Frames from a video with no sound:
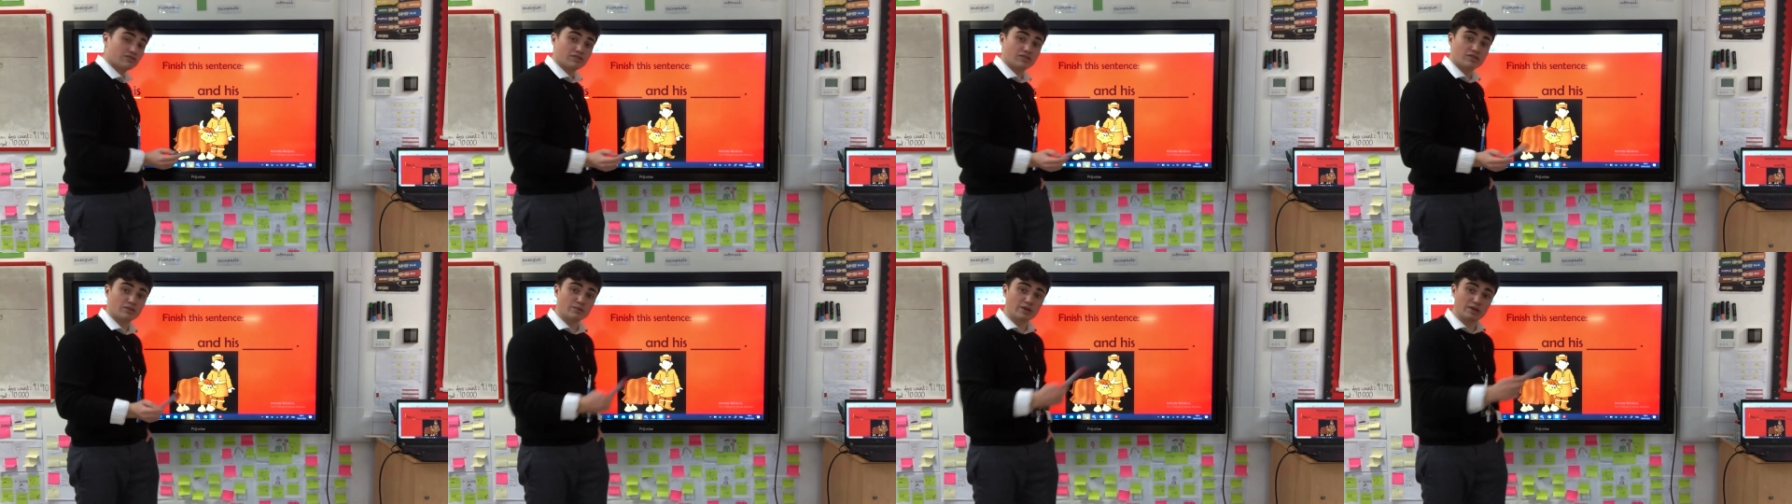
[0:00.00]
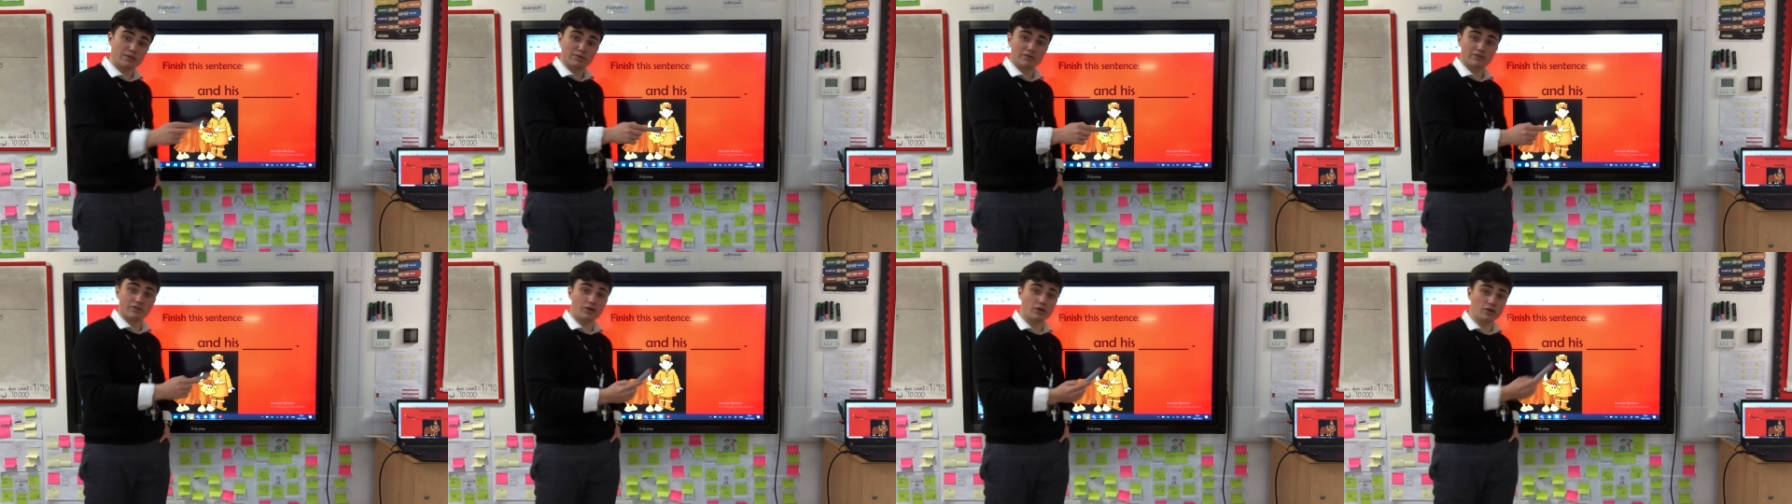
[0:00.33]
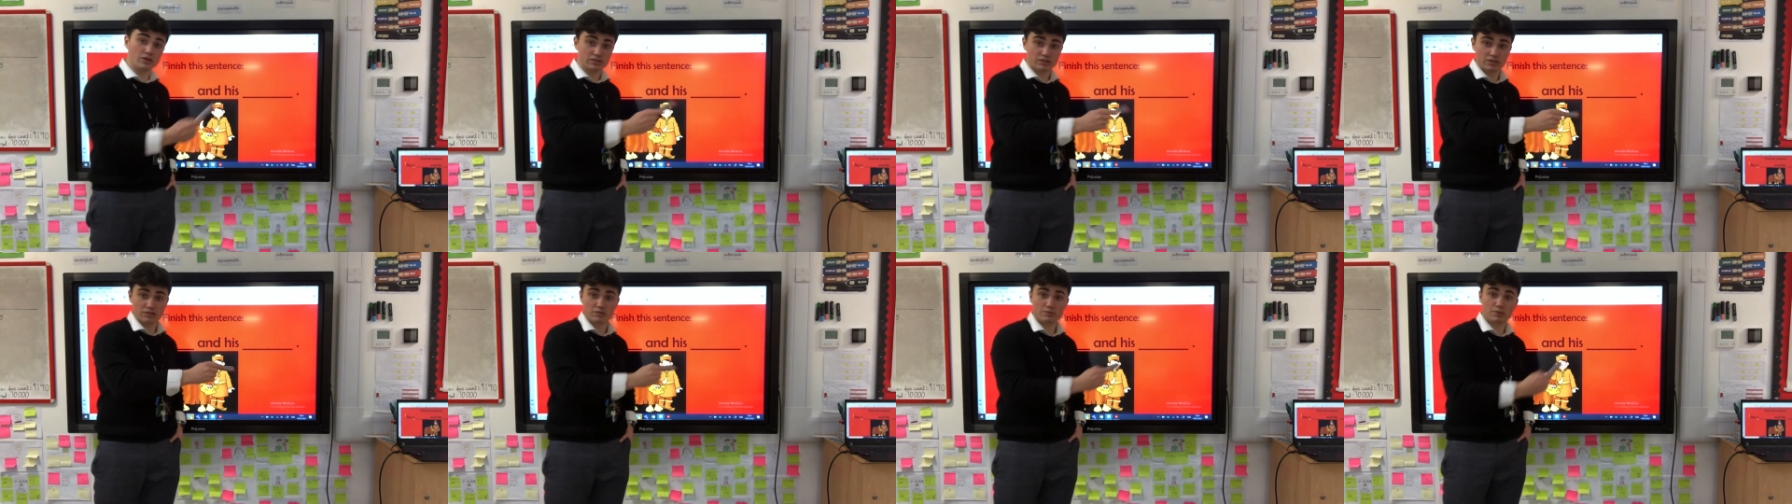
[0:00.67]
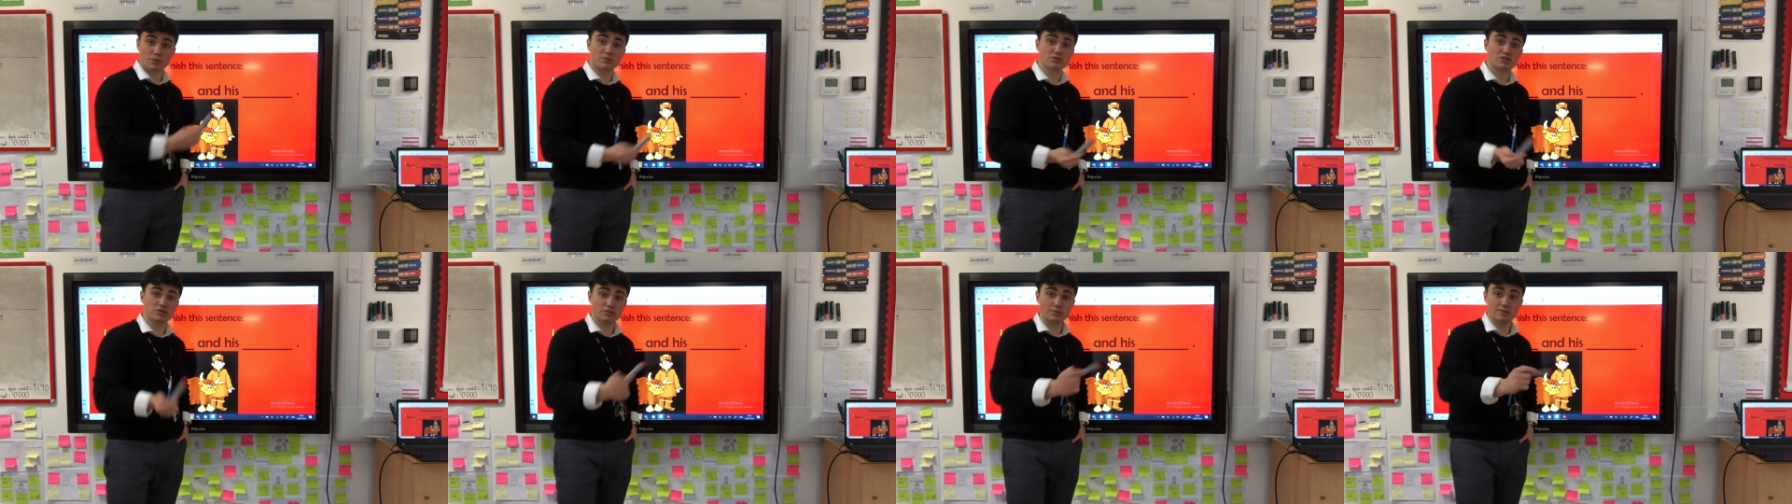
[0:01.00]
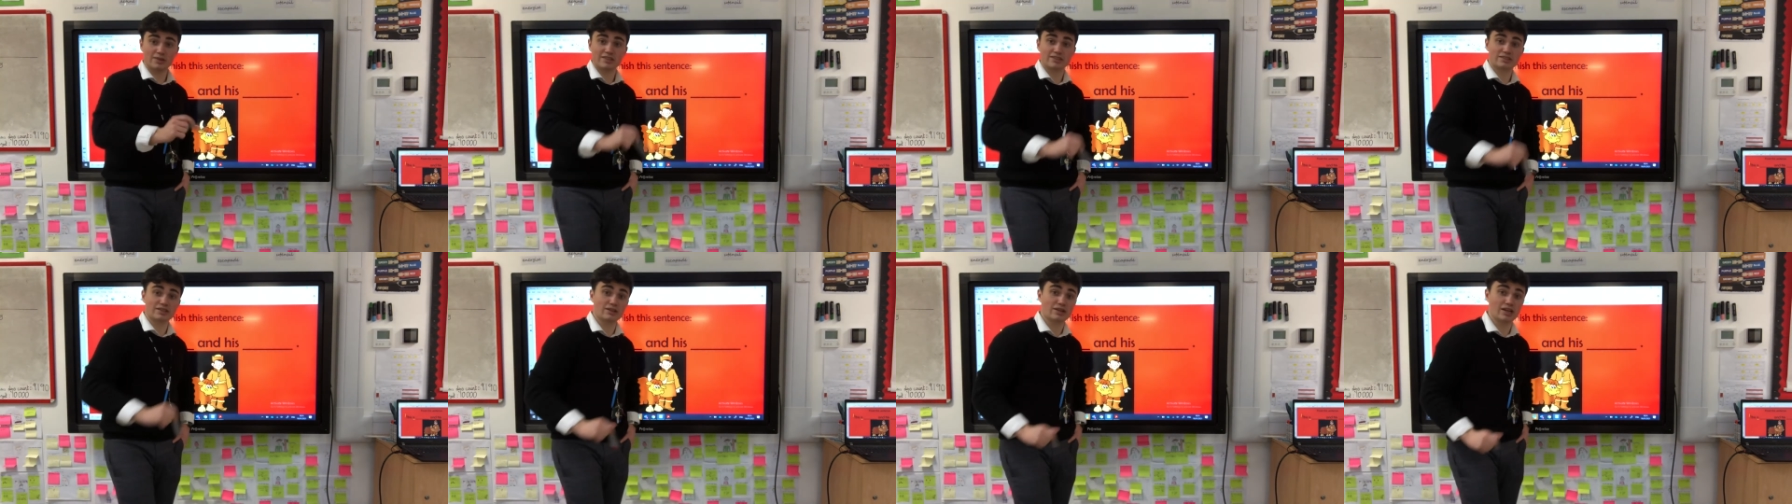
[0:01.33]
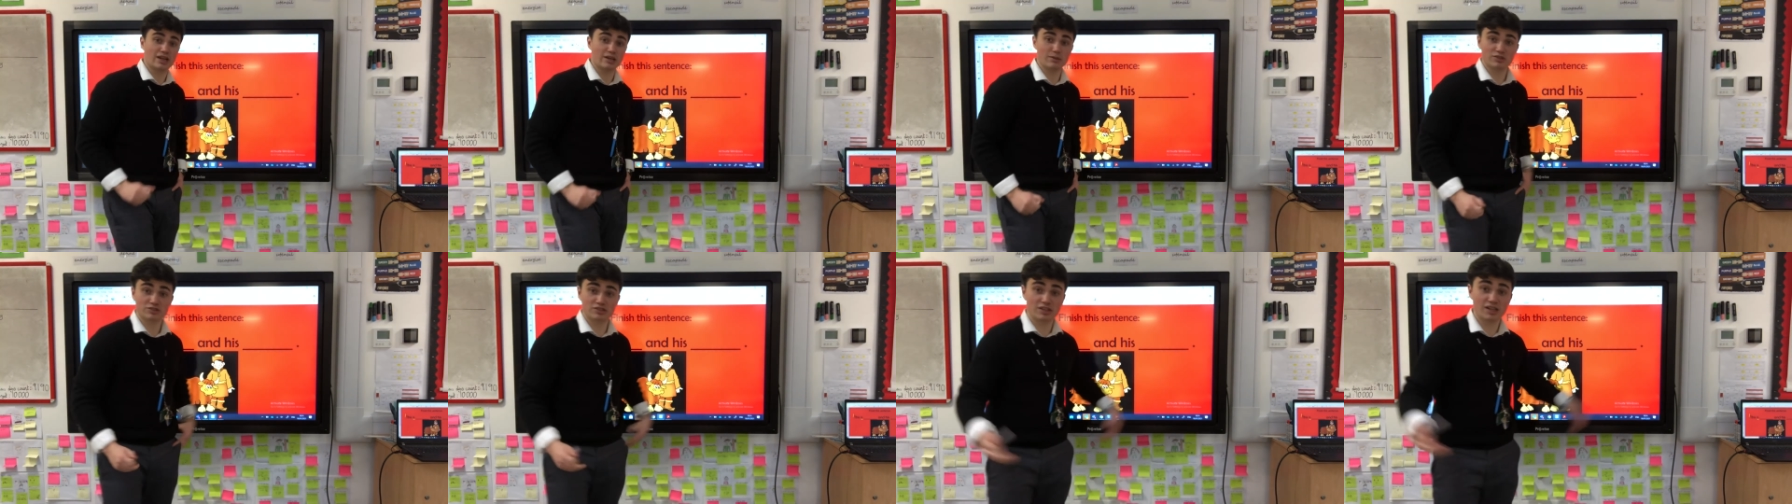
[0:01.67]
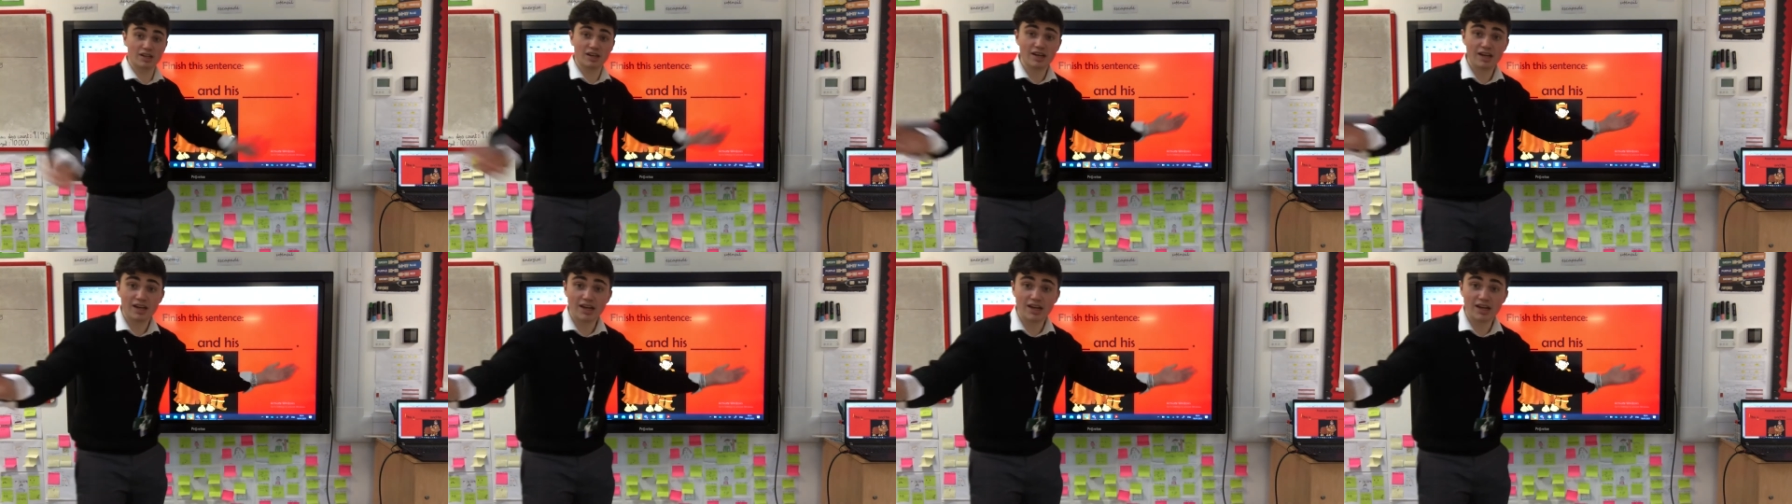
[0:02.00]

the week before, so it's probably two weeks ago now watching it.